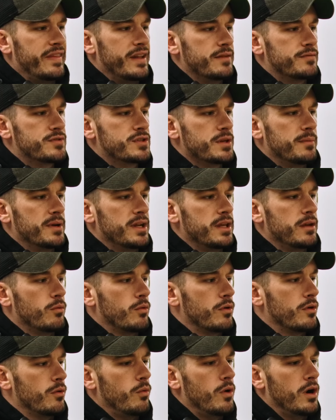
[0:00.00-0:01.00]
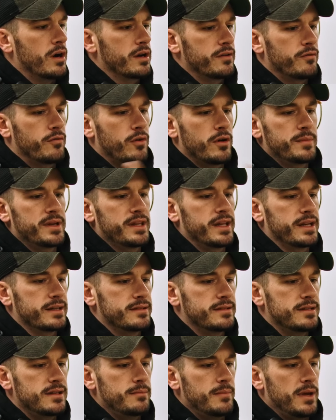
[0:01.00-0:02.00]
then if somebody were to walk in front of me like a
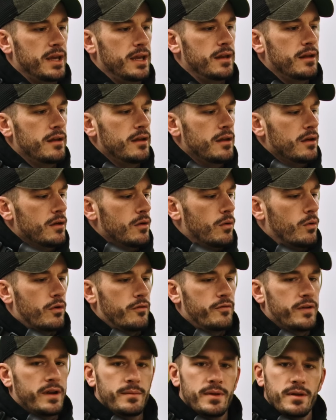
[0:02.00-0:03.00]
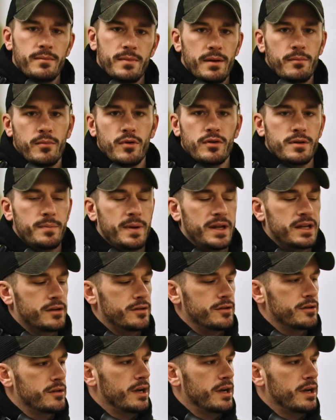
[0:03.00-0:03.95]
teammate or family member, depending on your